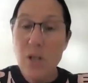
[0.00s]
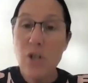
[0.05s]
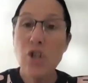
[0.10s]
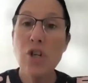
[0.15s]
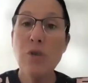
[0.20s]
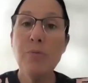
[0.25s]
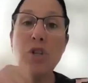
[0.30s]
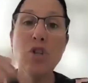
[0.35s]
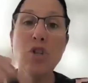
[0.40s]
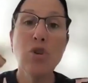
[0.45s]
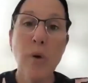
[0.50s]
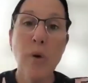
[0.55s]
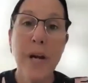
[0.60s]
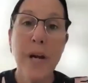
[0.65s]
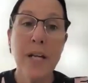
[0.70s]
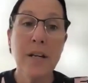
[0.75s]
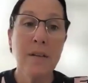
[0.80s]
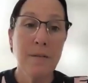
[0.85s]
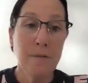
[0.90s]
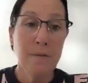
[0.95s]
she would
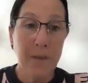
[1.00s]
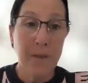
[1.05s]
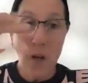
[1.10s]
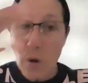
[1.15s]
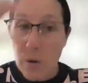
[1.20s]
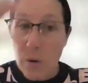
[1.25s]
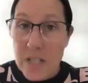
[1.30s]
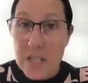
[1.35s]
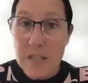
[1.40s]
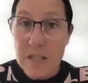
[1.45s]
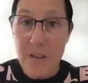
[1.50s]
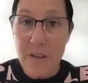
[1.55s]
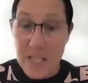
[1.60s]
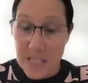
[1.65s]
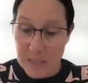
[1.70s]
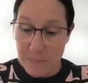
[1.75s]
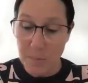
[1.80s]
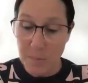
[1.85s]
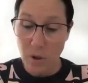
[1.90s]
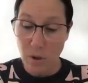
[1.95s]
join various
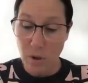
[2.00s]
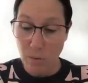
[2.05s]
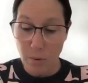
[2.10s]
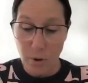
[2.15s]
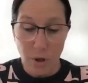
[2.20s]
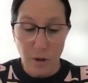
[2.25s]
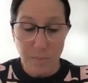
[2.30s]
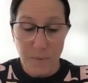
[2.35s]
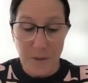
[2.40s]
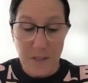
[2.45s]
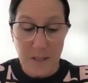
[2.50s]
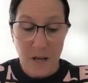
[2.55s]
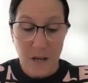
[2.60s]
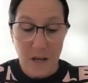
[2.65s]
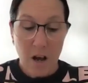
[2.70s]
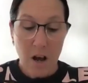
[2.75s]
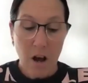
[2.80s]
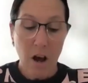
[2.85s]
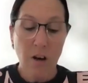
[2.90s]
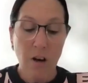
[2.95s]
Facebook groups
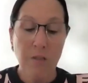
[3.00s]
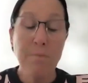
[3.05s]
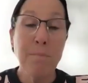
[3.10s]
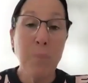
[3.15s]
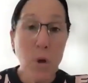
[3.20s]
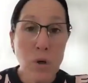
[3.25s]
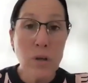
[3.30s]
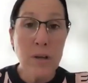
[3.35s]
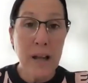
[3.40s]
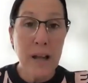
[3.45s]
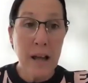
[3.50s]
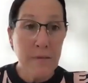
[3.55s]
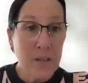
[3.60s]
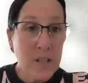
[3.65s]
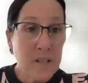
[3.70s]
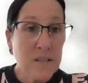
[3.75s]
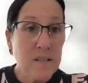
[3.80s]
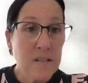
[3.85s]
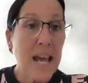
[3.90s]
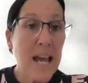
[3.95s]
of book
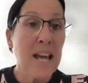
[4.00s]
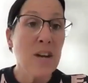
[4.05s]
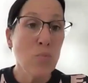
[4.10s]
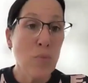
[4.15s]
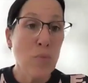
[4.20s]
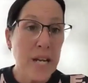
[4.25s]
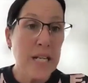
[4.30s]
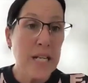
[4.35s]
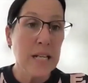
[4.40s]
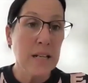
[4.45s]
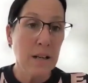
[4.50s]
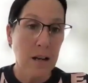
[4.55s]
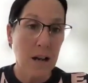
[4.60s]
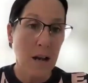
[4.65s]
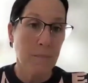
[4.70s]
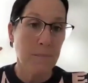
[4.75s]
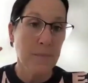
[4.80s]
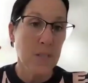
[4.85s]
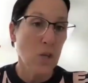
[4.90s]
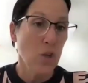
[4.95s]
lovers and reading
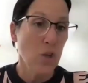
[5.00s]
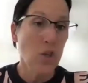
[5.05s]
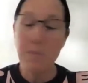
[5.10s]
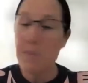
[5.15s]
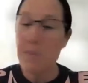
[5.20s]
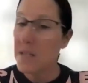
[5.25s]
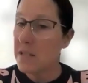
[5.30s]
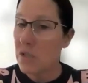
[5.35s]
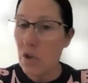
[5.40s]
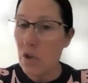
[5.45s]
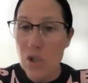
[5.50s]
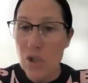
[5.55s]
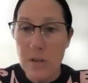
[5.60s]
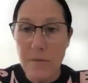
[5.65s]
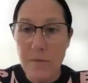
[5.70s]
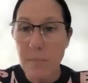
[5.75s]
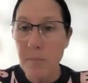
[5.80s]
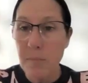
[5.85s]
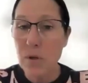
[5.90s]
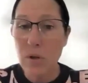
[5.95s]
clubs. So she'd be searching
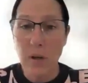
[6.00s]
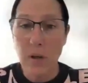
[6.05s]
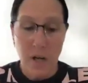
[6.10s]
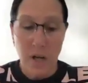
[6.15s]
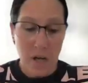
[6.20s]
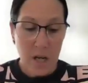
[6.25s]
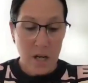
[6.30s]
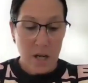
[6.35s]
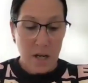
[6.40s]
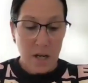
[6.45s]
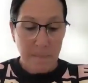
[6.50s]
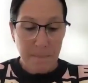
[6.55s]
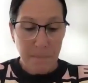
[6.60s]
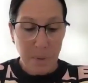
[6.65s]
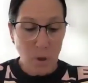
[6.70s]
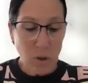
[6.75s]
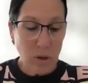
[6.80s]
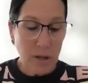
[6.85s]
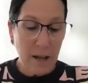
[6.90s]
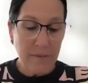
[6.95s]
for book
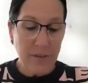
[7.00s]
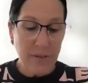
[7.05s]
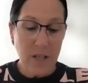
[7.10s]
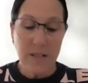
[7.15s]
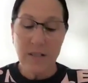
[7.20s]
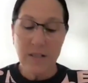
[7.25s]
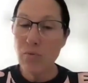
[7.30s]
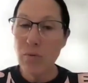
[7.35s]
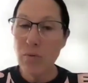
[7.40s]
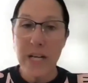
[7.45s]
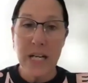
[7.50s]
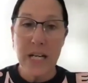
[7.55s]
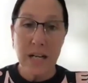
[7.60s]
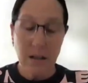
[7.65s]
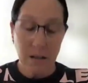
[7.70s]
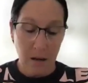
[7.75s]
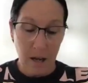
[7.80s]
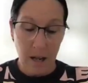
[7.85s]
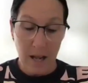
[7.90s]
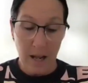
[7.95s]
lovers,
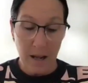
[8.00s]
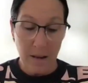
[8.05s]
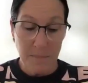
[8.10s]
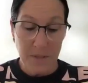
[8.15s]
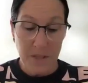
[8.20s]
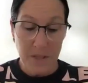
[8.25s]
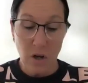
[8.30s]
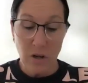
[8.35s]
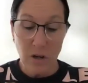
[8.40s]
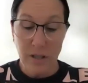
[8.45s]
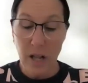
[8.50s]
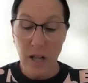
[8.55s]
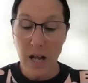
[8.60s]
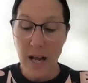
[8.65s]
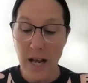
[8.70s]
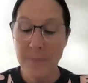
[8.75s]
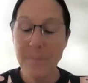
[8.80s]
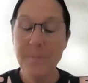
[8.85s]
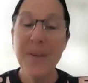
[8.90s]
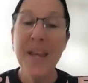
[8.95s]
reading clubs
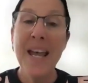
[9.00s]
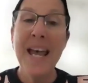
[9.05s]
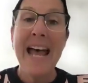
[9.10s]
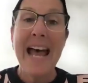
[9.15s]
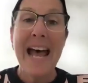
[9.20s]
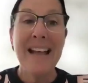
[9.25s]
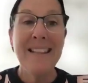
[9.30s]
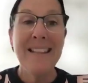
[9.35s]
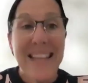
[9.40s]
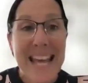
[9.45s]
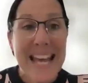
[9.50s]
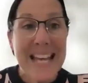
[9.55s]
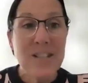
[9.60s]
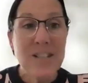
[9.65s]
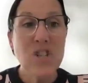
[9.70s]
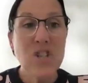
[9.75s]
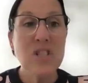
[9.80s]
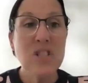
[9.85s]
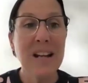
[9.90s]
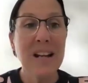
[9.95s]
online. And then
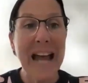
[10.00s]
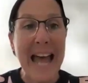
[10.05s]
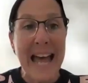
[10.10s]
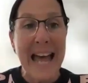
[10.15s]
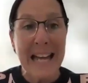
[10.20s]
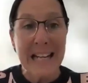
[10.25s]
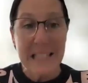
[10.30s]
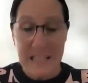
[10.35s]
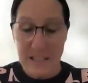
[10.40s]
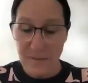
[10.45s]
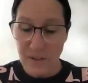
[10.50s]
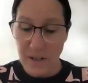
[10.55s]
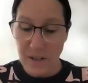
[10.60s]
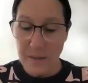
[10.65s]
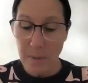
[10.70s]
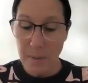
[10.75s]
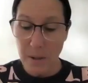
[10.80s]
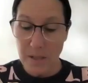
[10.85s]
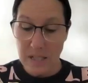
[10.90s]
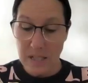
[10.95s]
she's going to actively
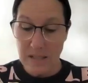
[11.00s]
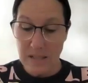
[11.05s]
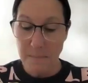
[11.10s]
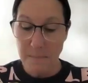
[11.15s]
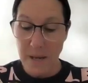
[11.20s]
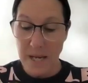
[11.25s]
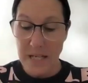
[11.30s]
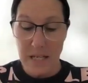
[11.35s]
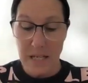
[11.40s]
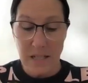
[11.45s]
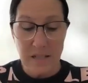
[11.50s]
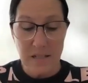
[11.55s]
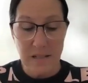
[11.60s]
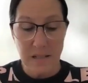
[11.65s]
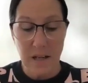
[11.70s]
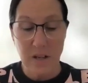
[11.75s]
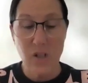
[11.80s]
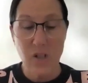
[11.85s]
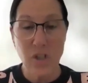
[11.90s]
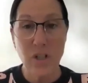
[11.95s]
participate in
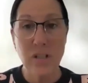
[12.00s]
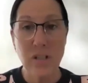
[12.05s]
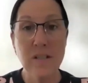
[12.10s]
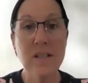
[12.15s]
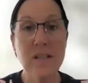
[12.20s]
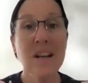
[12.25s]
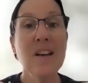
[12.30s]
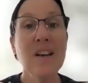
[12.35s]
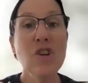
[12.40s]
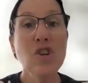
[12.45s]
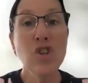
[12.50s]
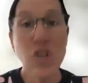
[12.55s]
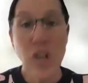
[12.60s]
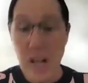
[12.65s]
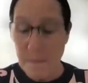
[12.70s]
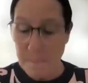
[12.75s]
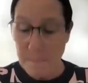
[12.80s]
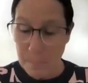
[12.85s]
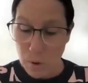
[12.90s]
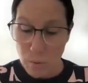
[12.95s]
discussions,
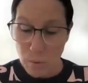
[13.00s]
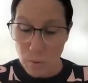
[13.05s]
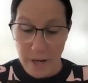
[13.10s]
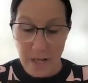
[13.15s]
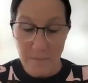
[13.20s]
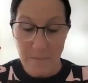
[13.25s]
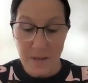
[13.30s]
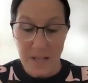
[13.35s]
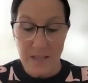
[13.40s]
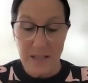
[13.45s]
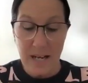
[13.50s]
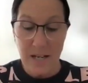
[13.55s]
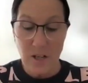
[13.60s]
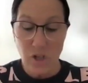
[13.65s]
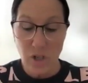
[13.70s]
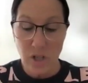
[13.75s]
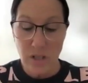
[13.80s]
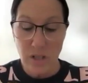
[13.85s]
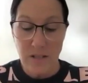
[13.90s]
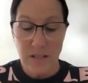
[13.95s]
share book
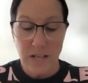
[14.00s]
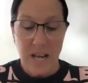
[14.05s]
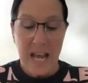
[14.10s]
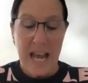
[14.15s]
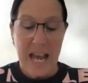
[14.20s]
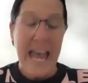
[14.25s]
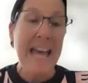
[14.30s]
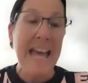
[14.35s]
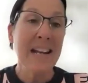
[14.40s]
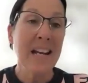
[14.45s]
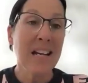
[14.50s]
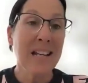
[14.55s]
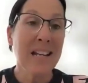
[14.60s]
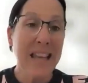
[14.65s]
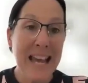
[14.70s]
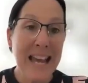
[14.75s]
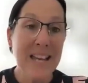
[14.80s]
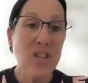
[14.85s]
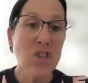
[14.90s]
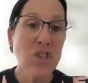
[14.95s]
recommendations, and
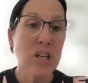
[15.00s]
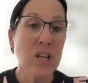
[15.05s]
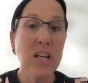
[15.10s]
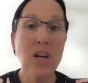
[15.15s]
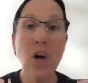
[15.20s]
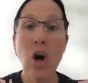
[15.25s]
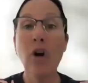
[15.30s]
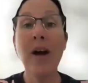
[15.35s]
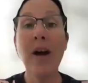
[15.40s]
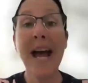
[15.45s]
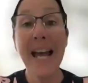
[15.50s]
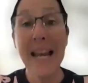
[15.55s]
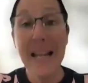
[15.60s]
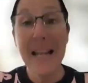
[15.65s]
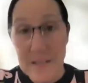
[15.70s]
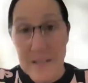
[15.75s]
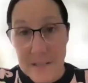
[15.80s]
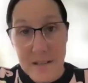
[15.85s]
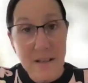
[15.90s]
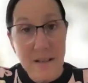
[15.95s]
occasionally go, hey,
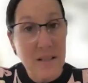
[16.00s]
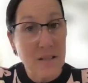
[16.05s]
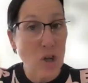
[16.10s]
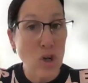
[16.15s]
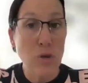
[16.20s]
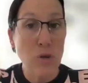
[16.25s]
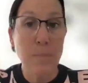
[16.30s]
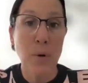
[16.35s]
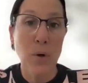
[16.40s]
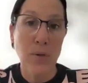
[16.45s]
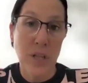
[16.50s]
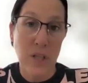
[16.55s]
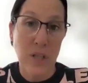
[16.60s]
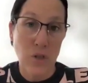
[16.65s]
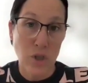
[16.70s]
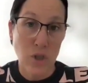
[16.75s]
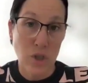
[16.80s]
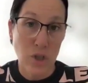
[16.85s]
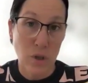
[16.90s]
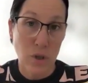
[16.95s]
listen, there's a new book that's
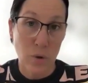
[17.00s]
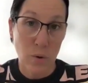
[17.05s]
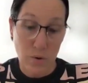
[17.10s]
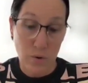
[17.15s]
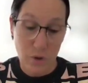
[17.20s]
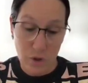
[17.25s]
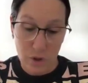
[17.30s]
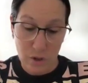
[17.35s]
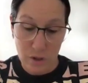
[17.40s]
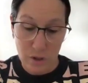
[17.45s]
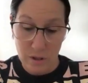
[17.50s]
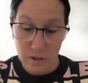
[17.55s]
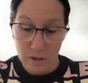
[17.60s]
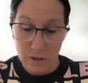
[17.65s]
just launched.